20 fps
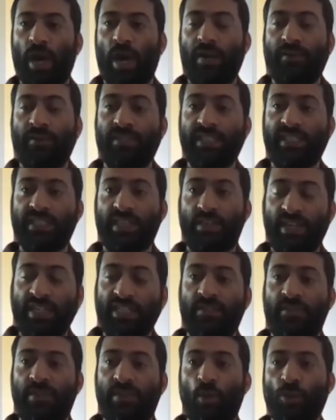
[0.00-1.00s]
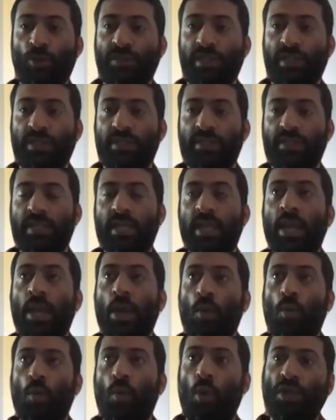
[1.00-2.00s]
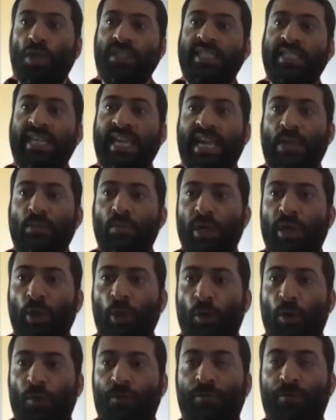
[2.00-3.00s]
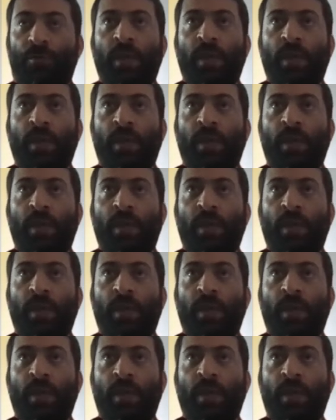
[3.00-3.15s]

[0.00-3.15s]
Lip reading: RFC 7706 was the element of